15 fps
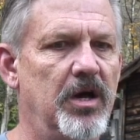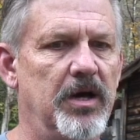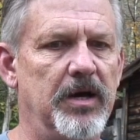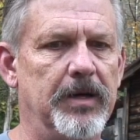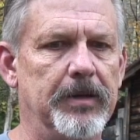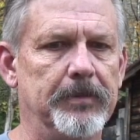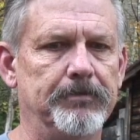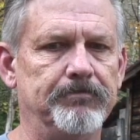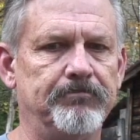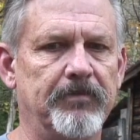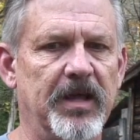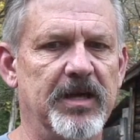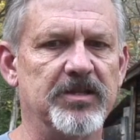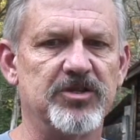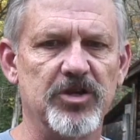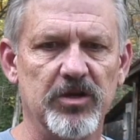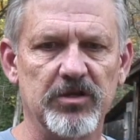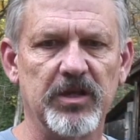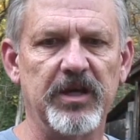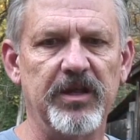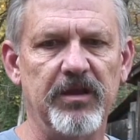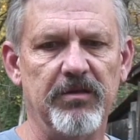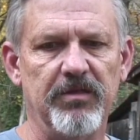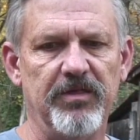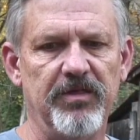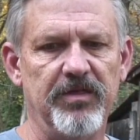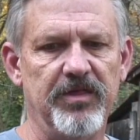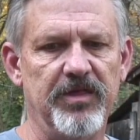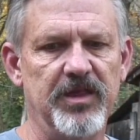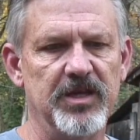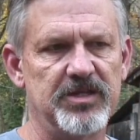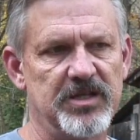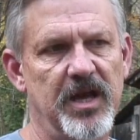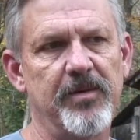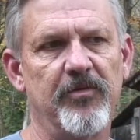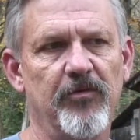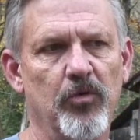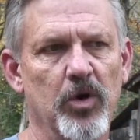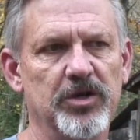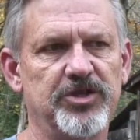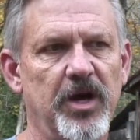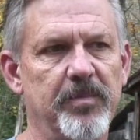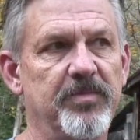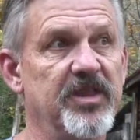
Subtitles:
And certainly this type of workshop,